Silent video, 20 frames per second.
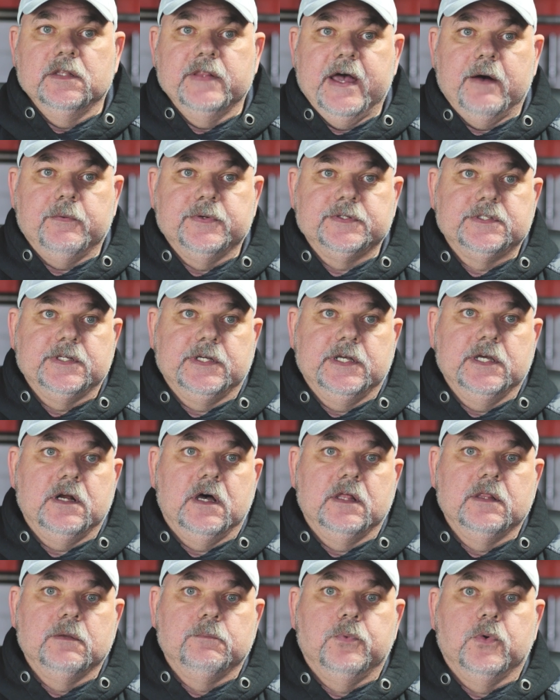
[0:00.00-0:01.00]
And that was to get
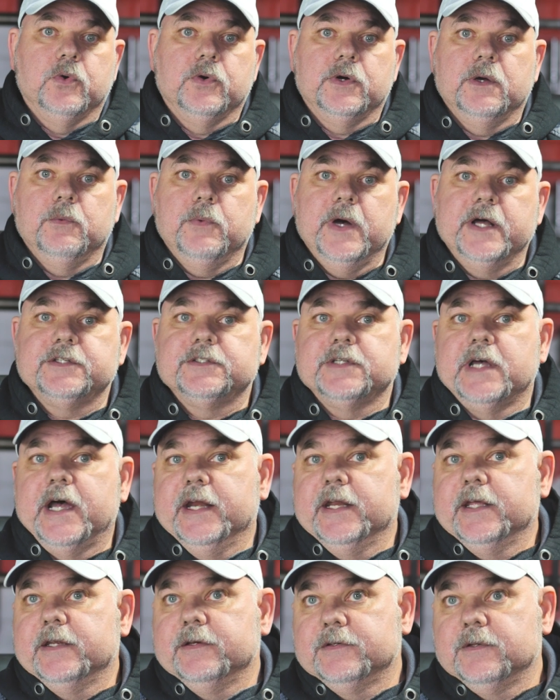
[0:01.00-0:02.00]
on the board at
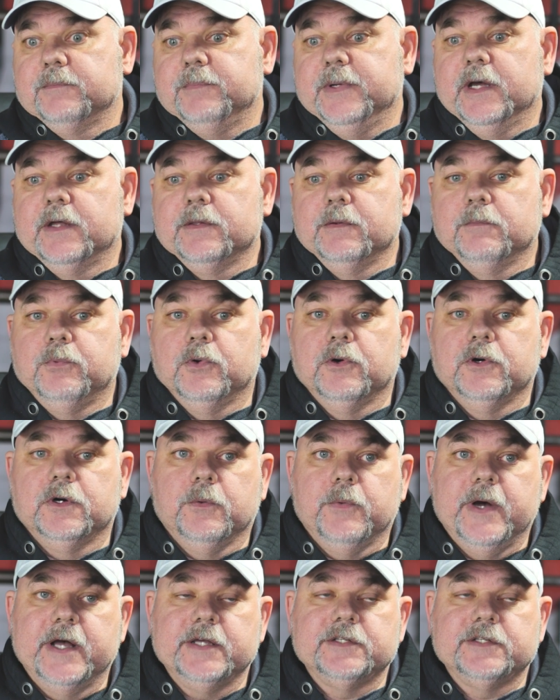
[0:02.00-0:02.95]
Westside. And to be on the board at